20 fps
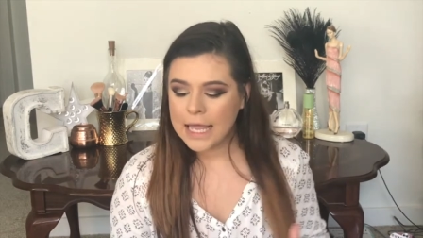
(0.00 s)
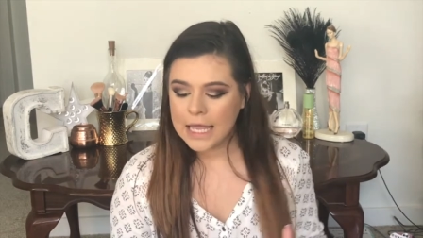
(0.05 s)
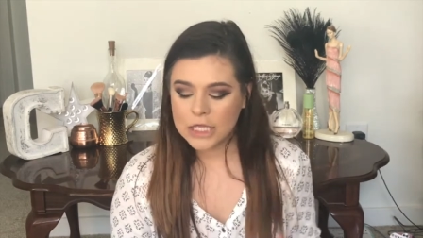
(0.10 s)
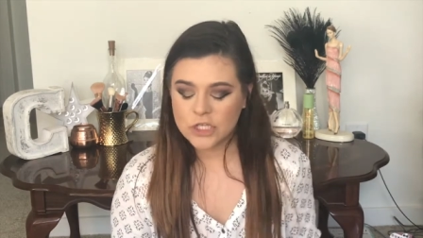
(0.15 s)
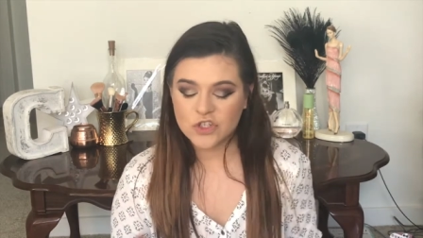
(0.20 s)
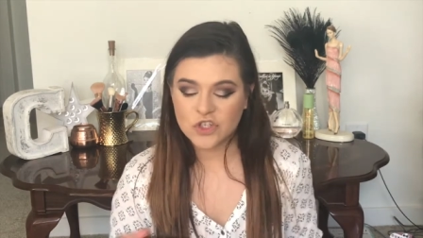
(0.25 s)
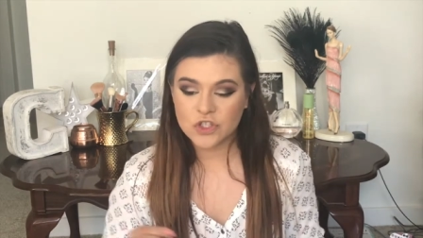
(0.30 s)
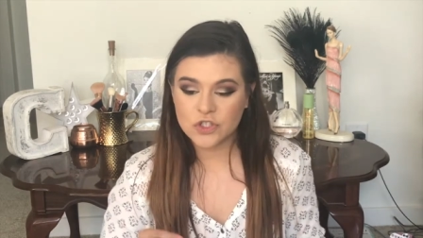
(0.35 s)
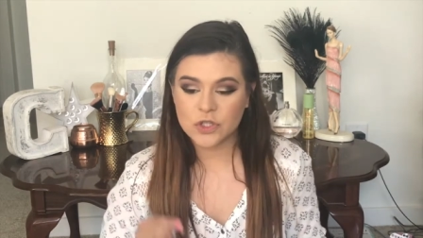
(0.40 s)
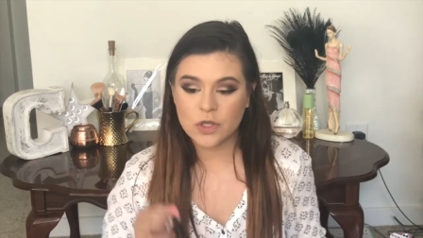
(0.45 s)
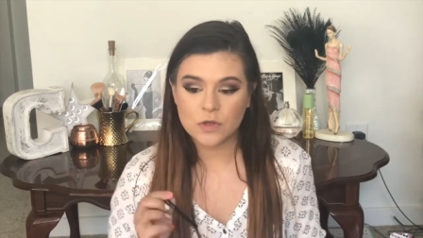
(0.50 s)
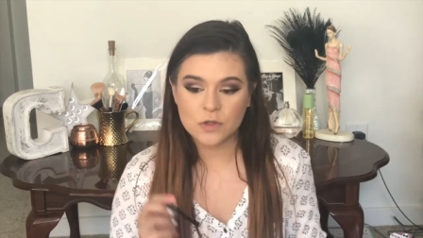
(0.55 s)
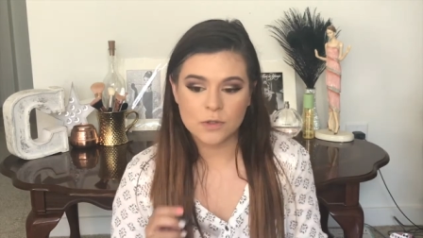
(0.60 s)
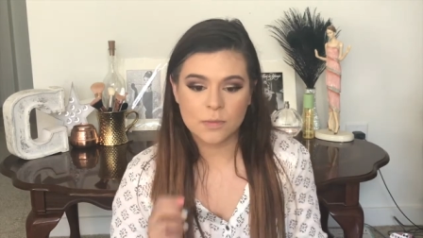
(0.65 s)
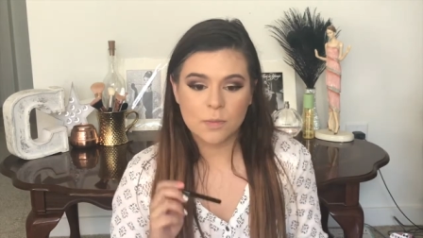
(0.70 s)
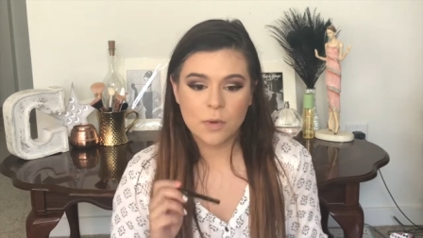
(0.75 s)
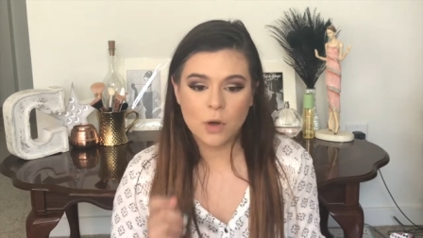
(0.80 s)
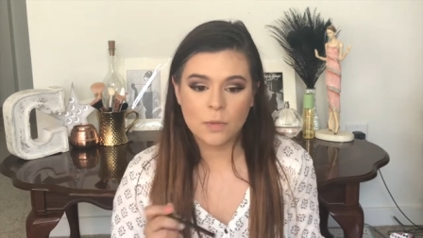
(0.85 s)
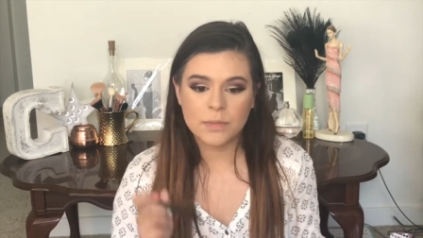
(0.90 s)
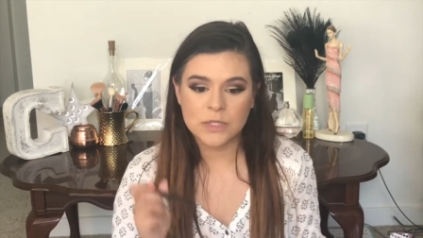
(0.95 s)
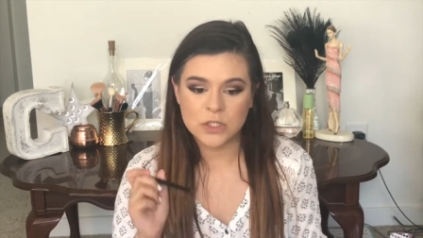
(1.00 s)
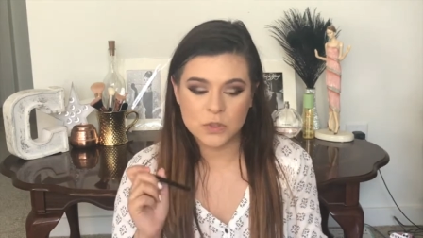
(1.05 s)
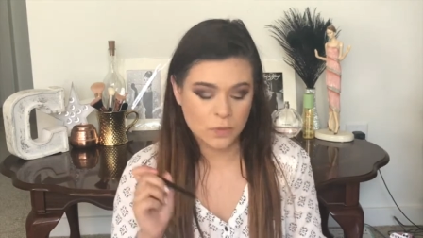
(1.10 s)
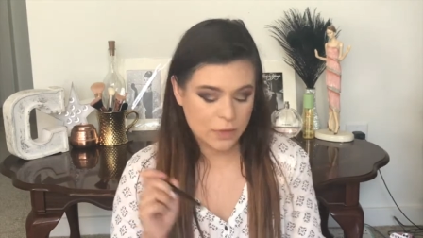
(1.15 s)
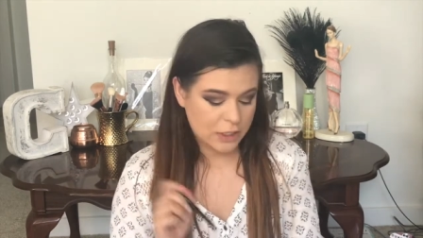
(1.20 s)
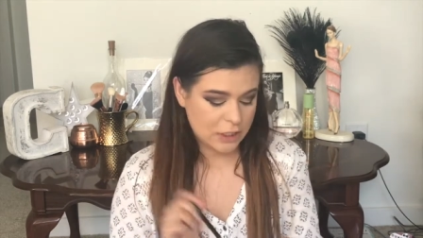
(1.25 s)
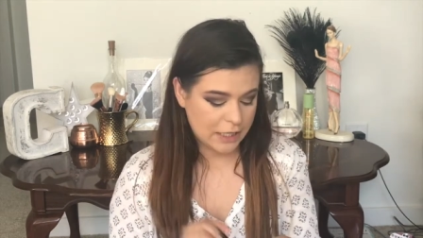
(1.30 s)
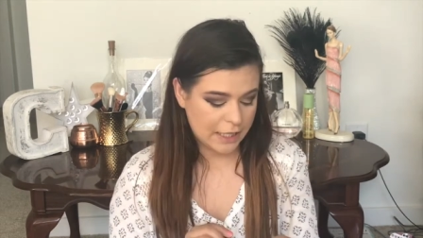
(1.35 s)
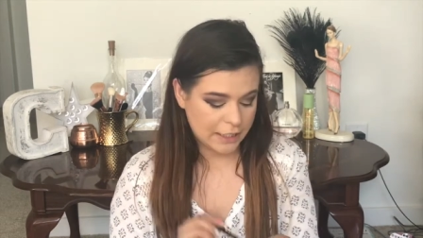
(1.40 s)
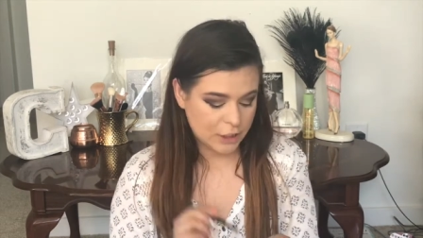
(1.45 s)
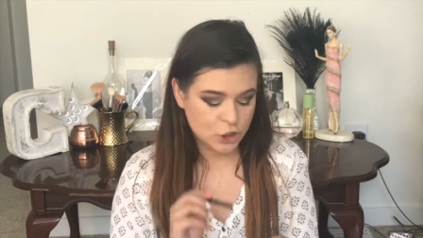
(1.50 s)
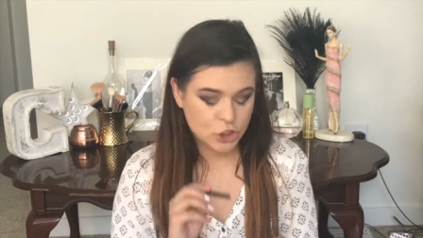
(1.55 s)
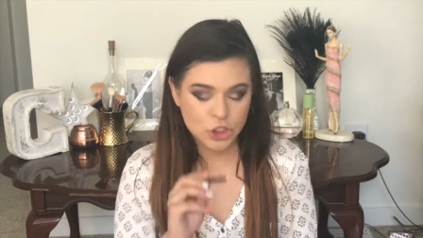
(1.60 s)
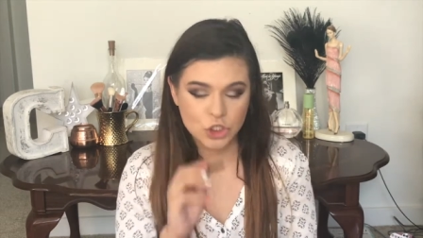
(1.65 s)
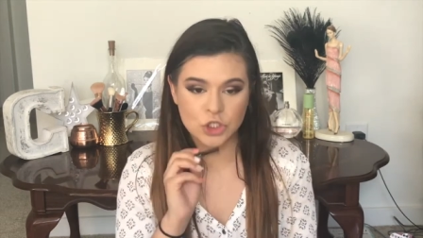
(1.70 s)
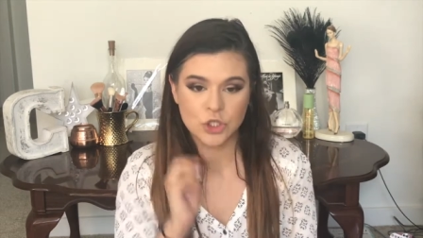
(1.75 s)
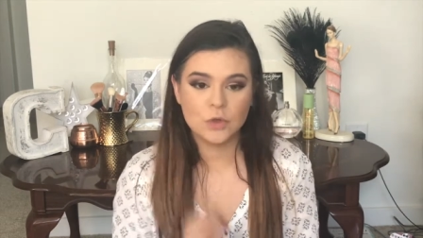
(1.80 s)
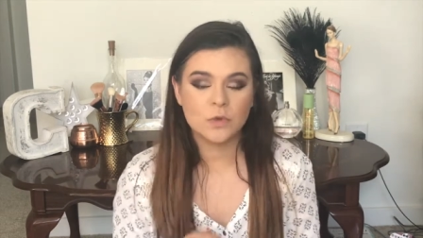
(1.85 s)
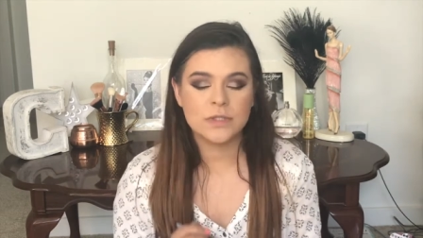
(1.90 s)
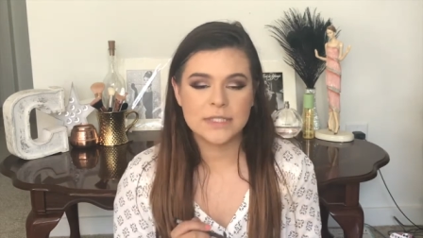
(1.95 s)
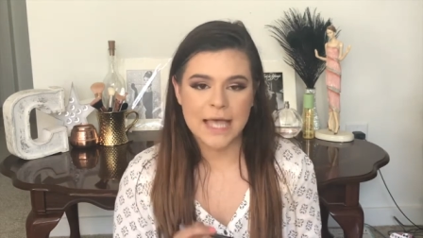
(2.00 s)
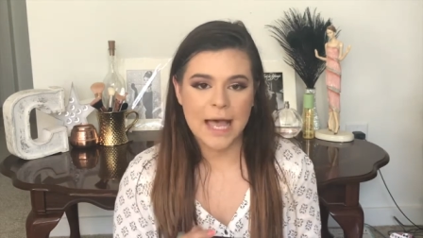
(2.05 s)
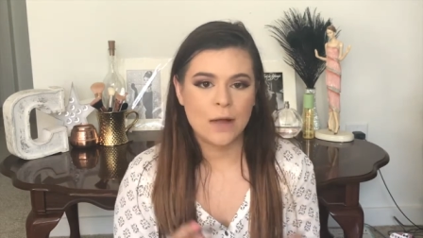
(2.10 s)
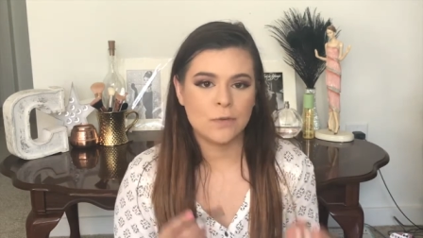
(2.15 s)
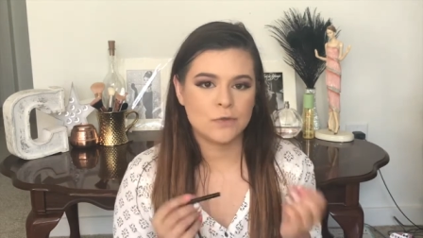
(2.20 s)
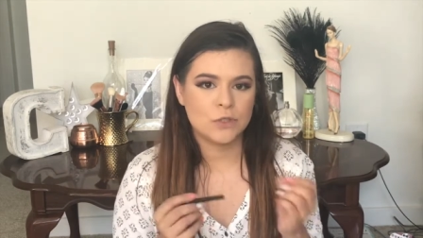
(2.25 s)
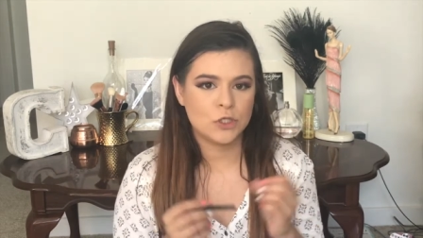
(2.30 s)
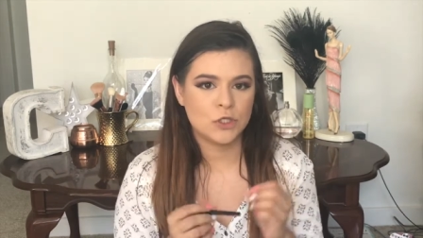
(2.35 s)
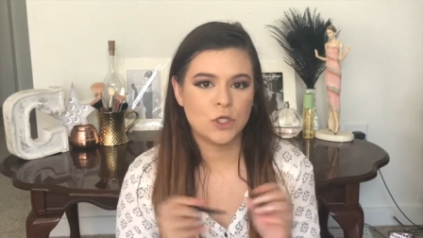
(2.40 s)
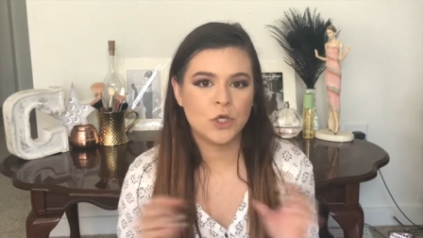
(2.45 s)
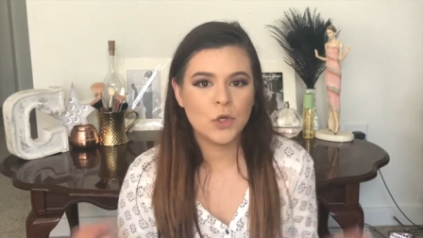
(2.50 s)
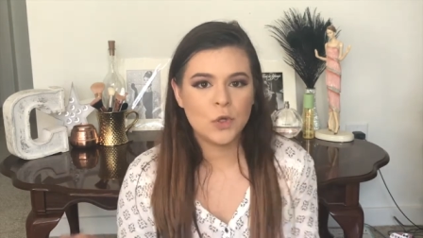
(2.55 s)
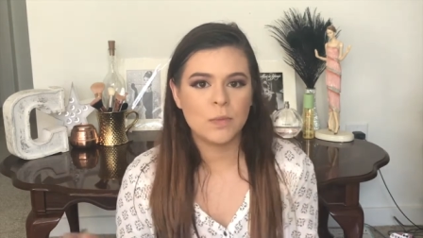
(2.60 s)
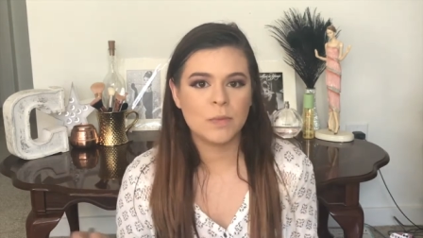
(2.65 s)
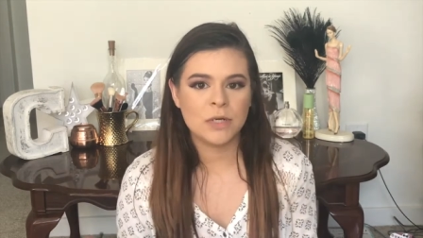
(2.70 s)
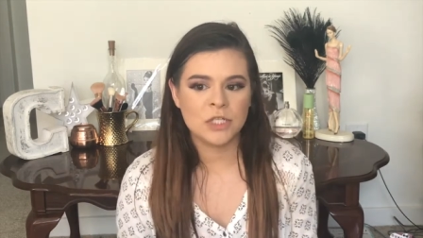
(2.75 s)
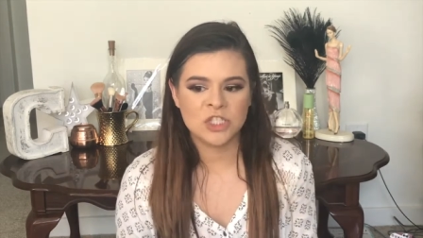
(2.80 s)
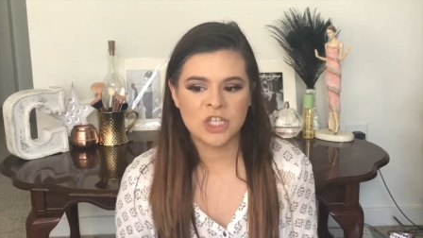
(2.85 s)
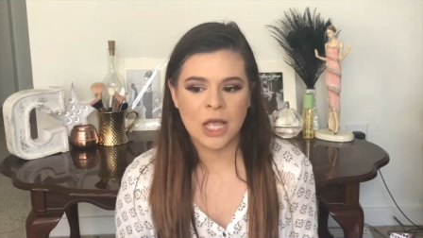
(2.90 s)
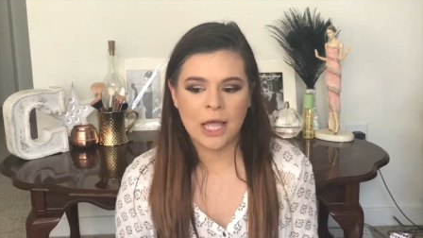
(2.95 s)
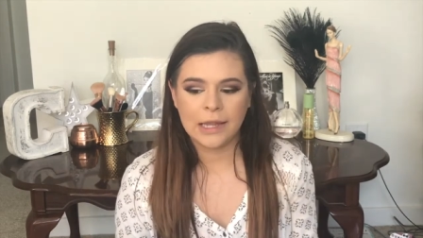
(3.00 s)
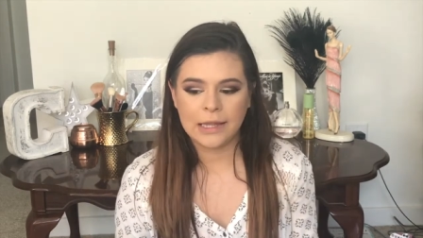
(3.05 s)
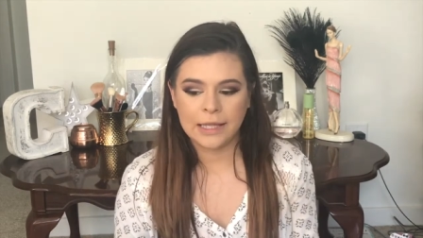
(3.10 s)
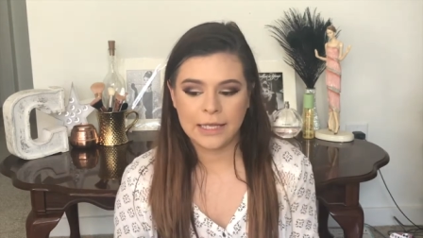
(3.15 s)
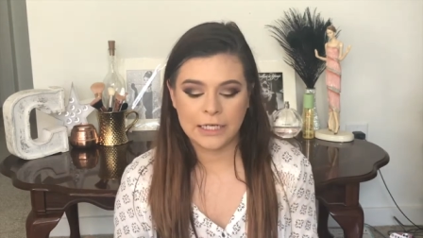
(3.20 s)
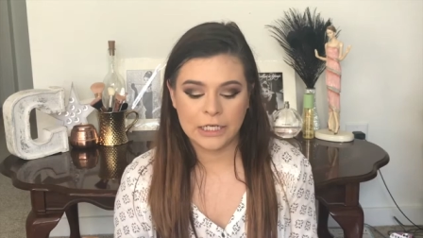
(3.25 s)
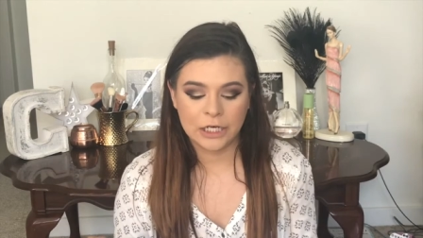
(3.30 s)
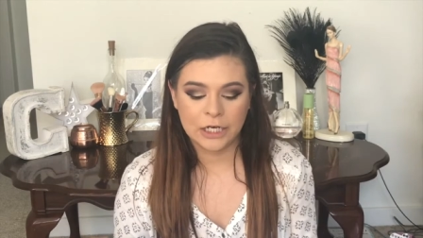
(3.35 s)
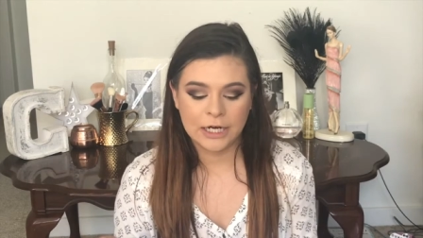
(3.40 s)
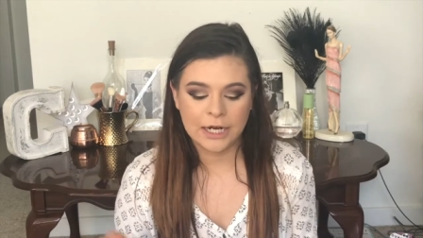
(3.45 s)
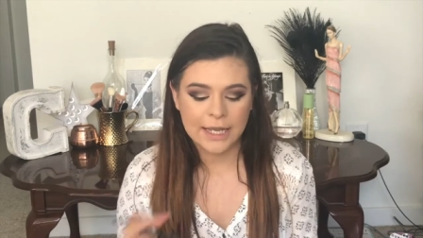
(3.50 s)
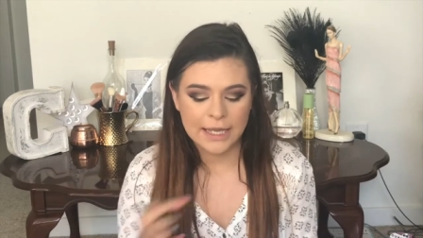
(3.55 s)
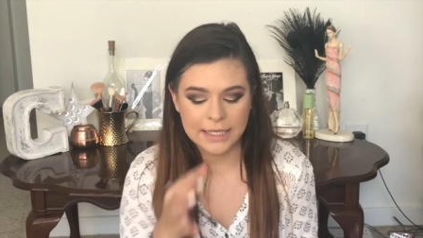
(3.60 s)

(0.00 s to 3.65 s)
It's just those moments where it like shoots out too much eyeliner